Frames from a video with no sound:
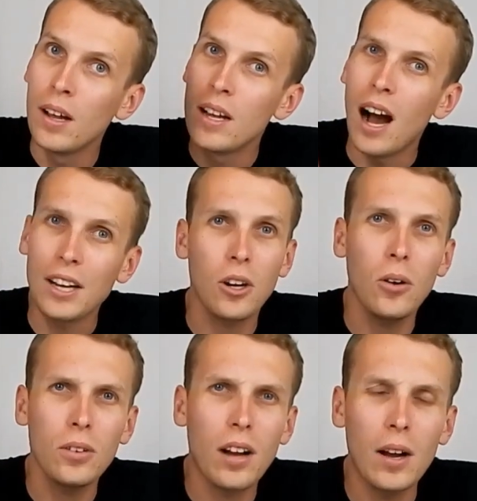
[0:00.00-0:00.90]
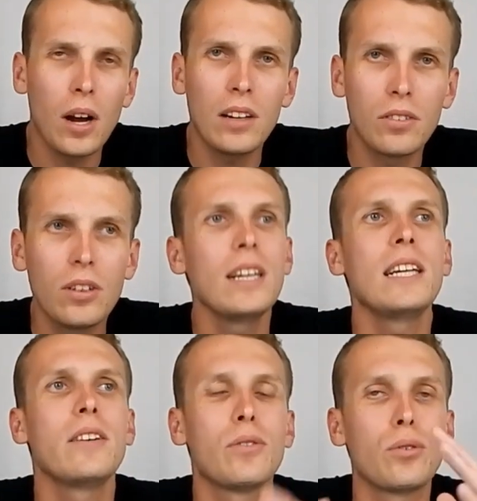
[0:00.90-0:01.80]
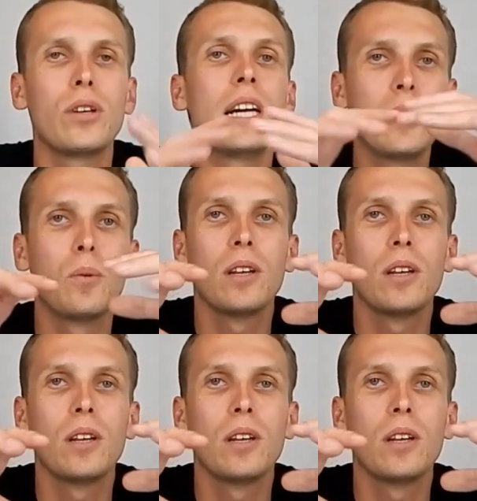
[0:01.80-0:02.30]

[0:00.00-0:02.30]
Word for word: I don't, I, I really, really would